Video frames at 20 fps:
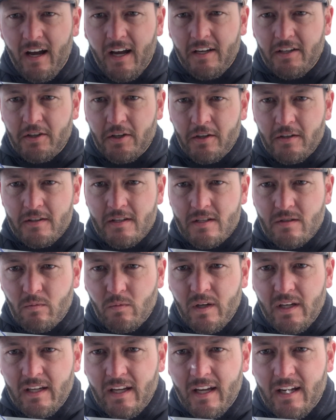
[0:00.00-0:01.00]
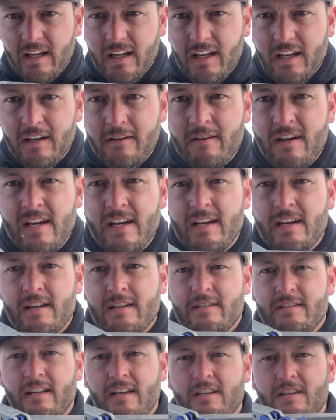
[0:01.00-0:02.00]
I turn this wing nut in
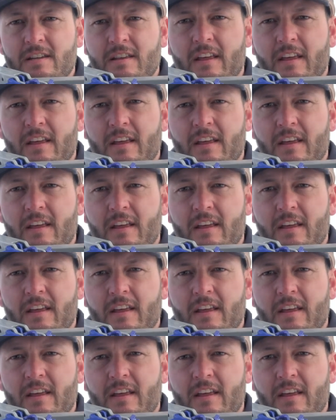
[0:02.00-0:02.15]
such